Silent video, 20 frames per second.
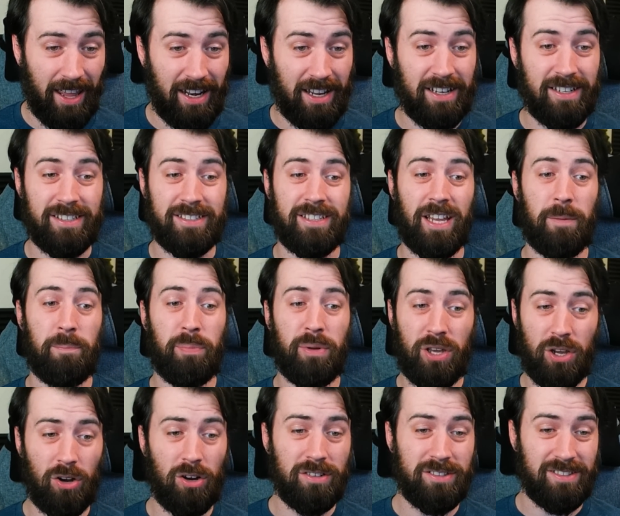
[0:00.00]
and it is a
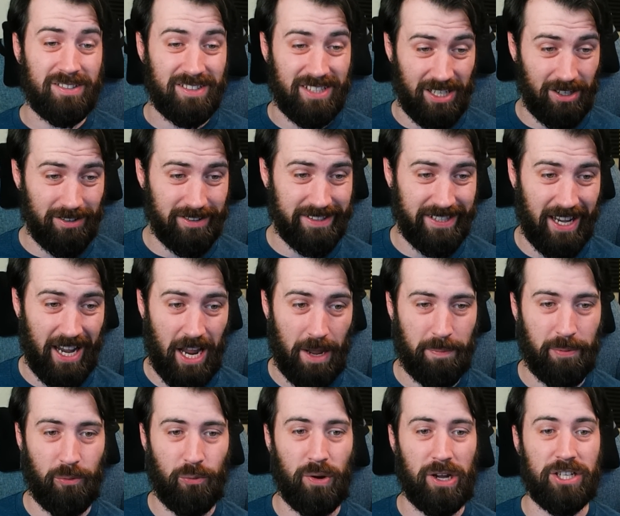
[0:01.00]
pure steel
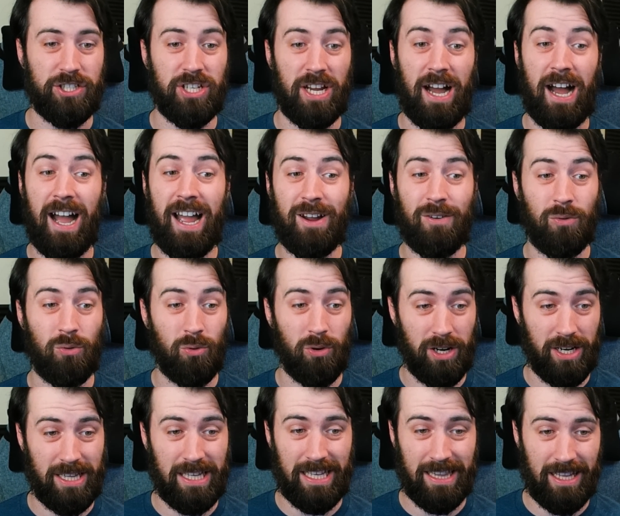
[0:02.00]
type, which I
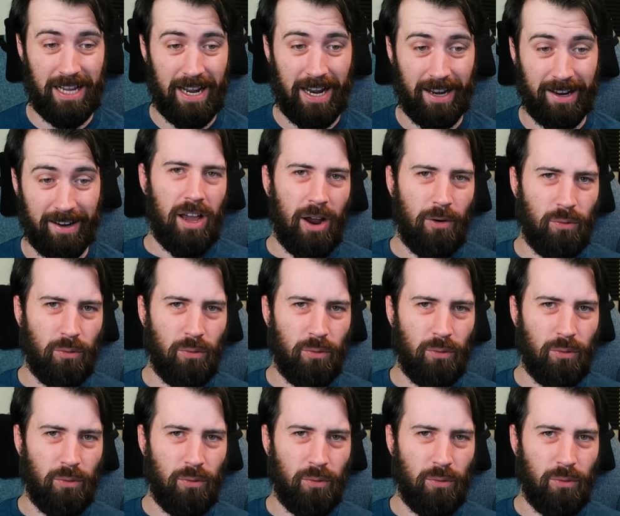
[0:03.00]
really like.